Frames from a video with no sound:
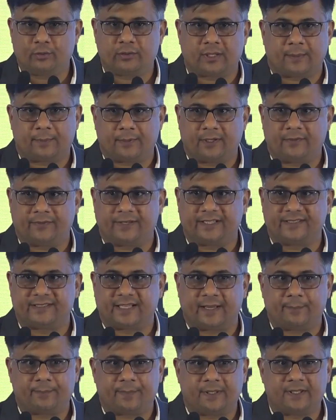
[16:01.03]
a couple of
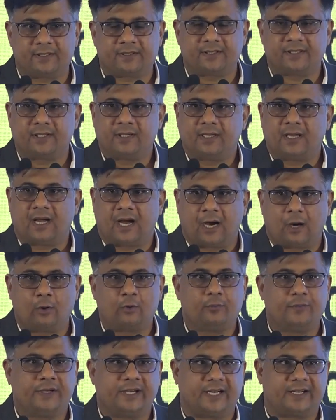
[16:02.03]
examples how
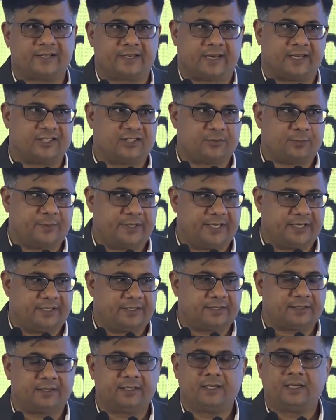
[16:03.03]
we are
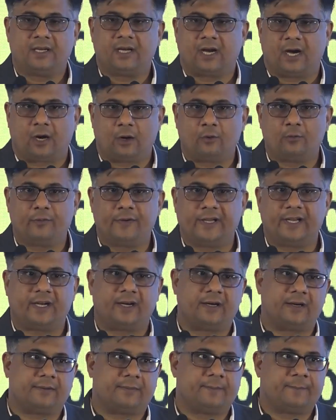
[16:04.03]
transparent, how we
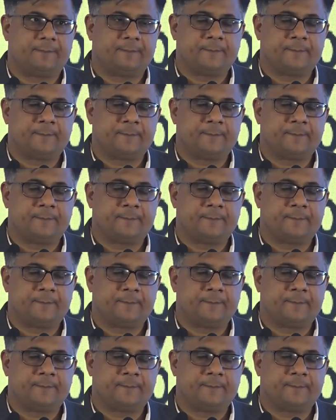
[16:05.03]
are